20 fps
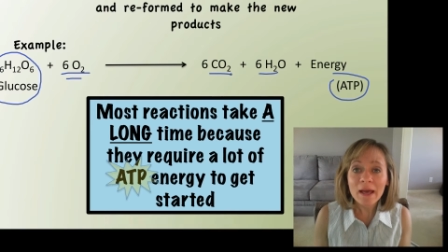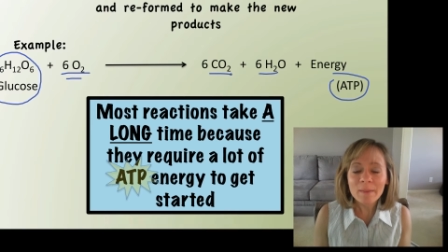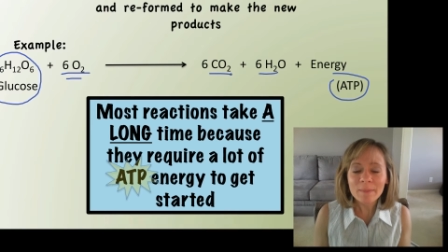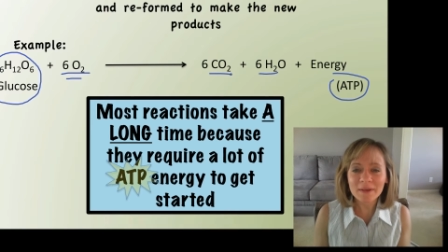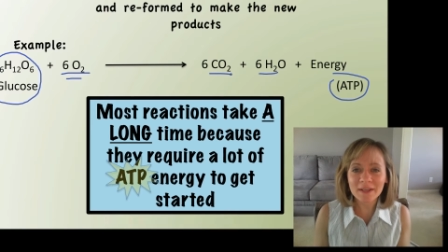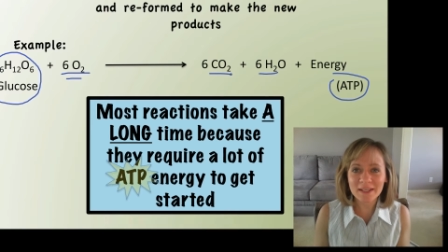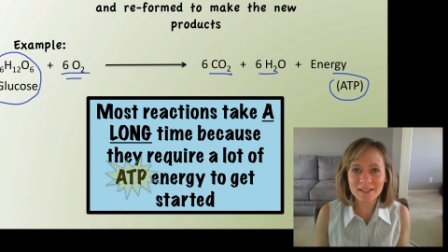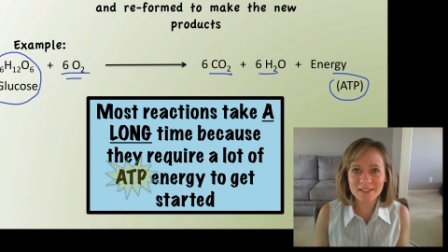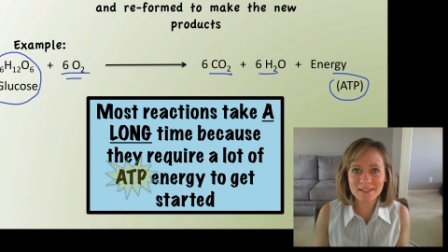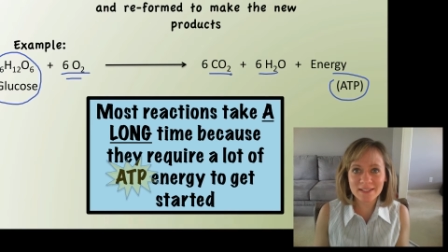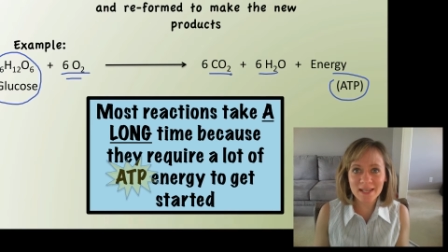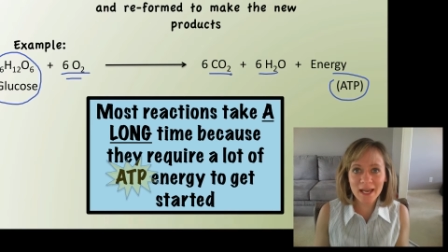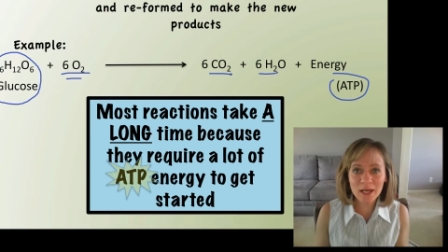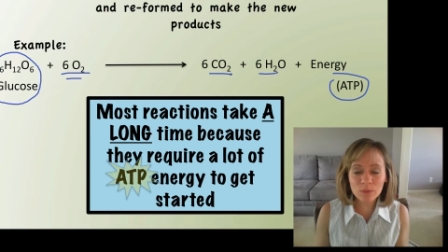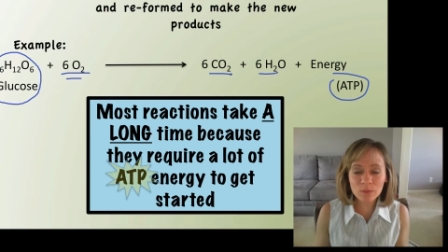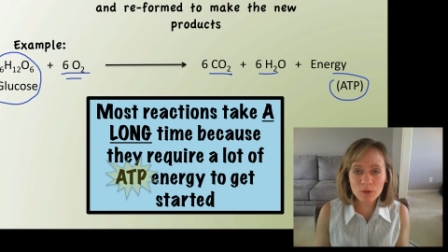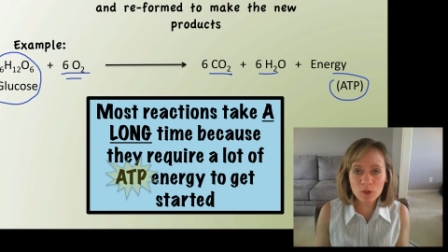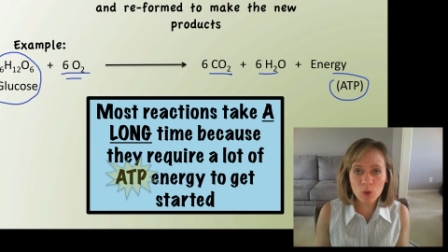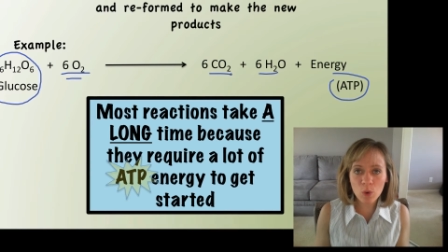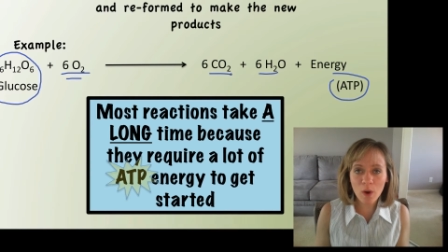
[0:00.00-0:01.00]
because they
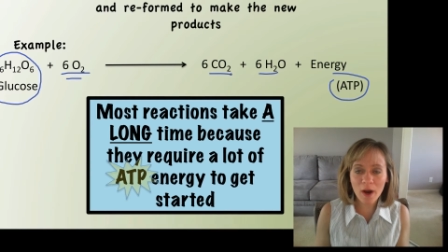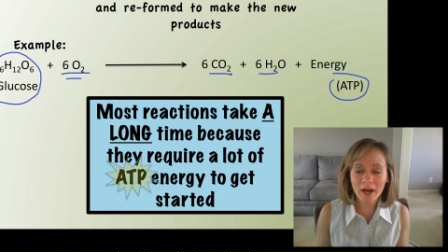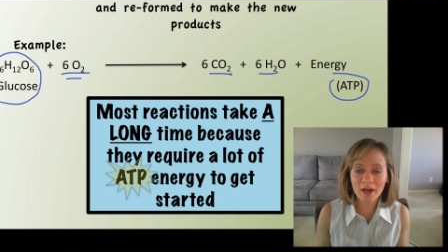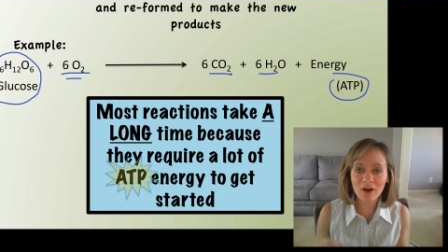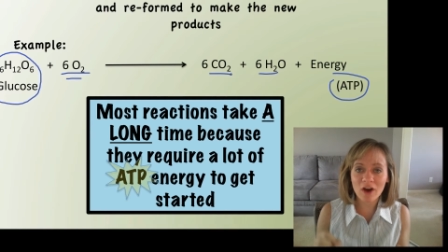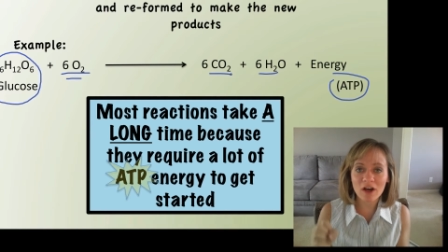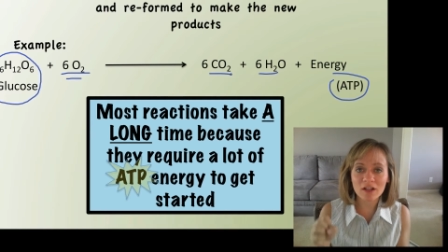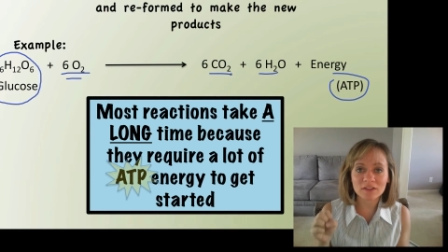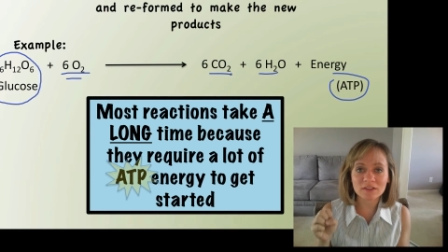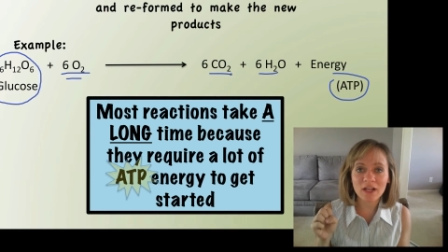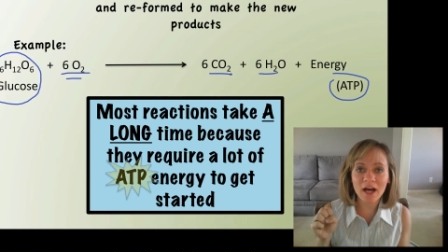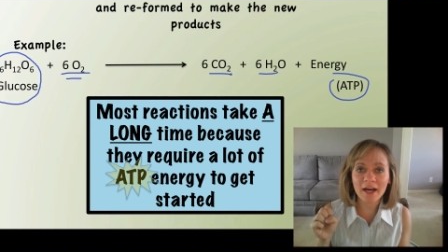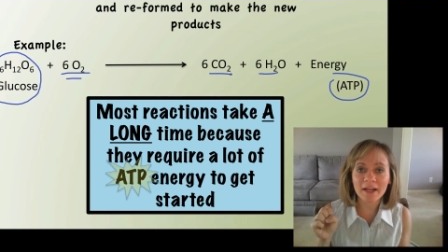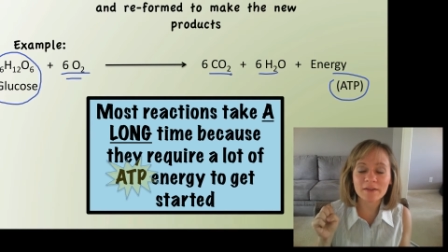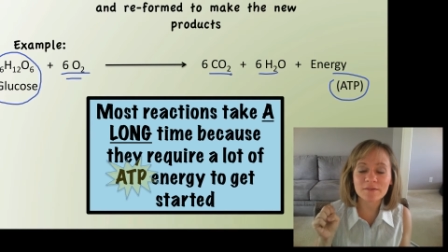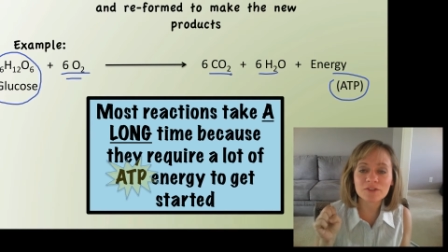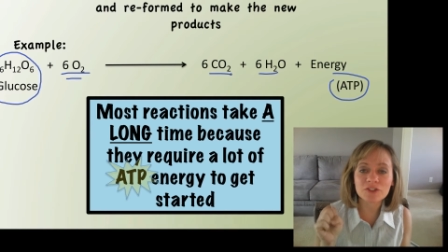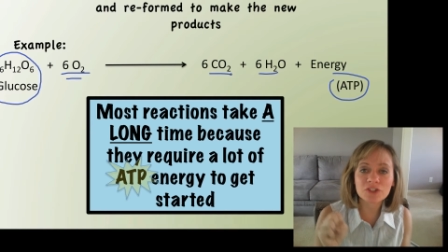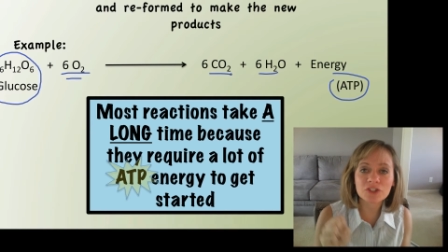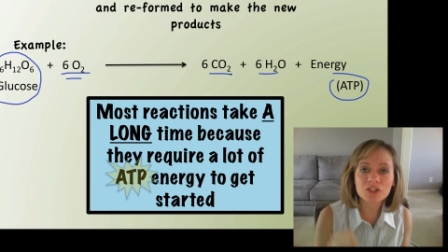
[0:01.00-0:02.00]
require a lot
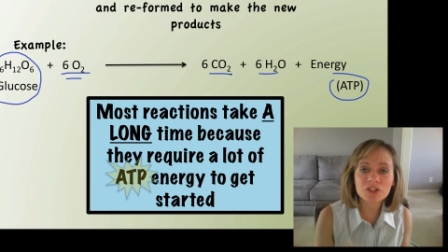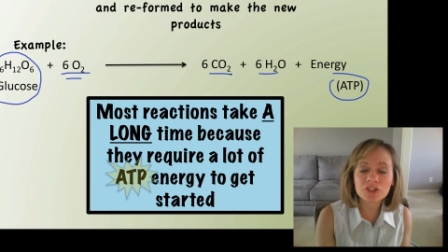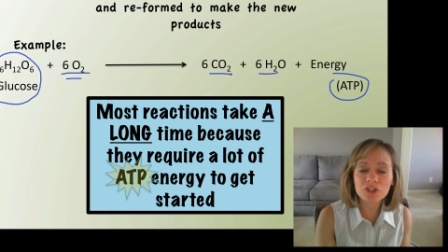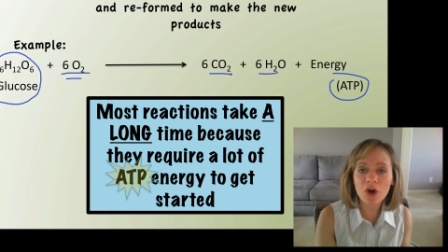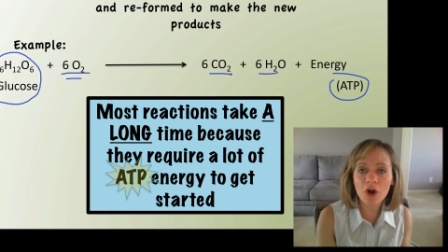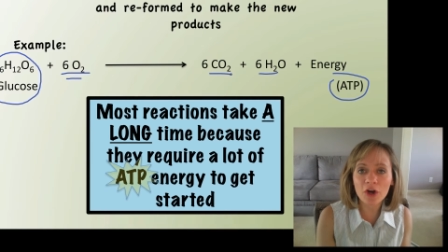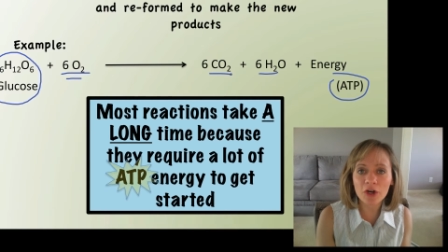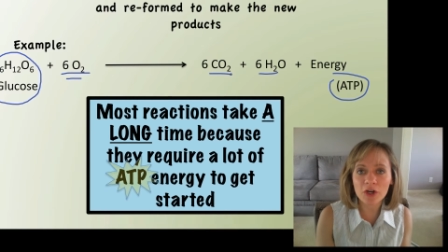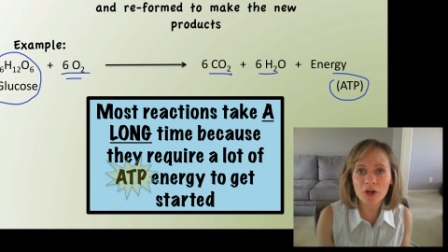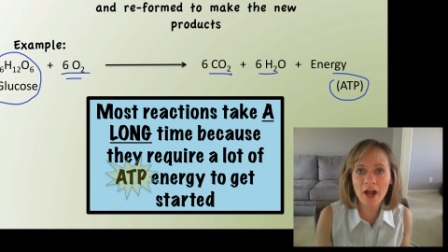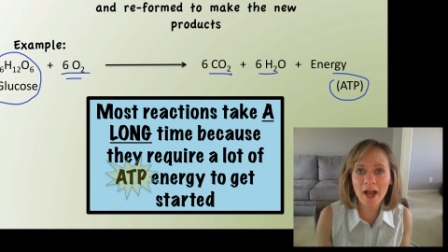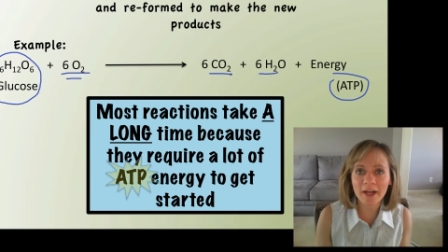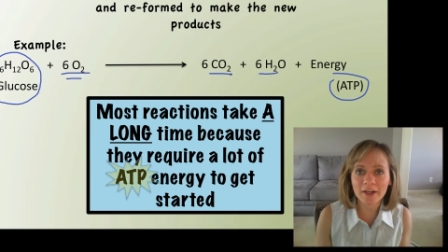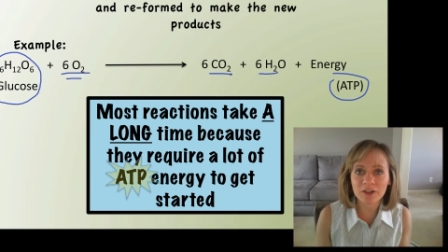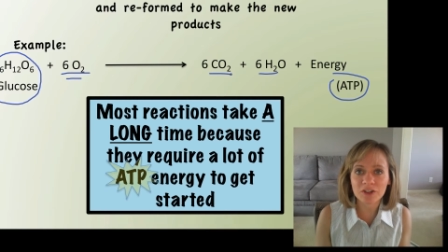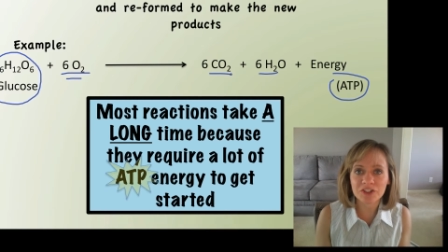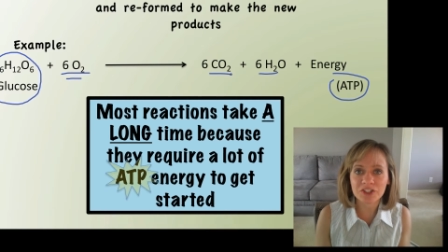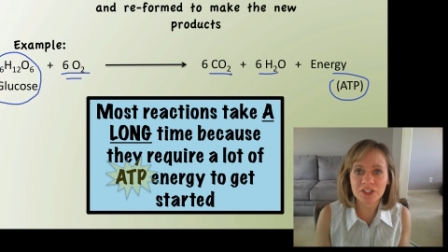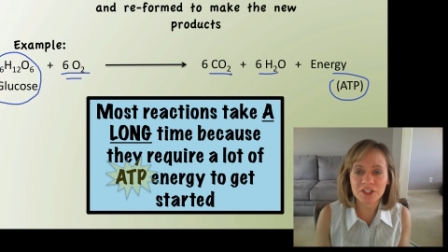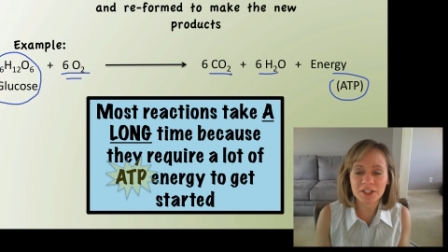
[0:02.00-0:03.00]
of starter
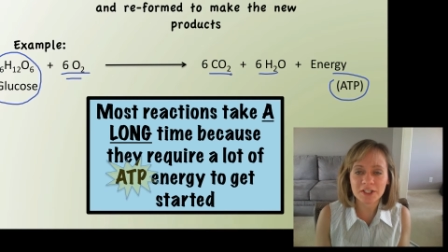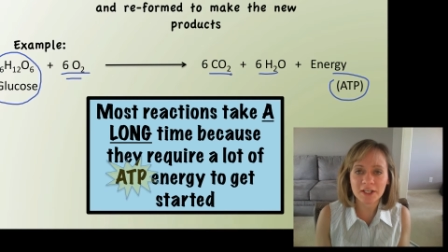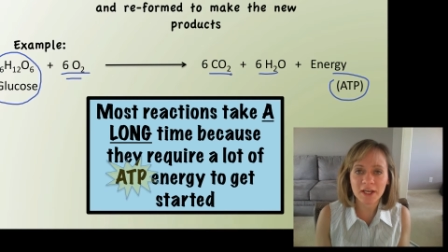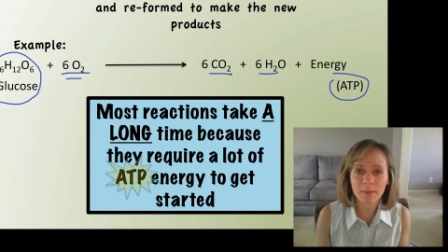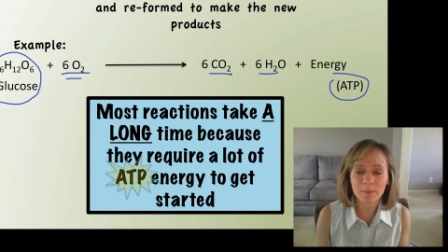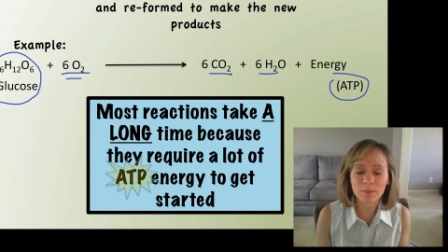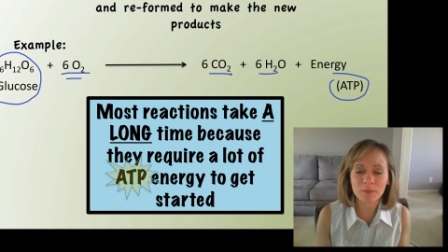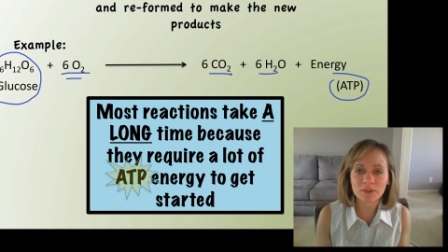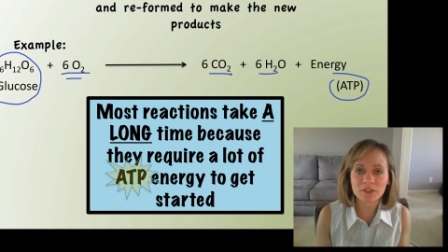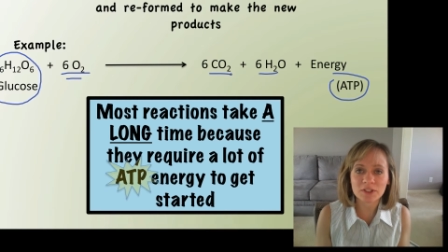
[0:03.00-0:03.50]
energy to get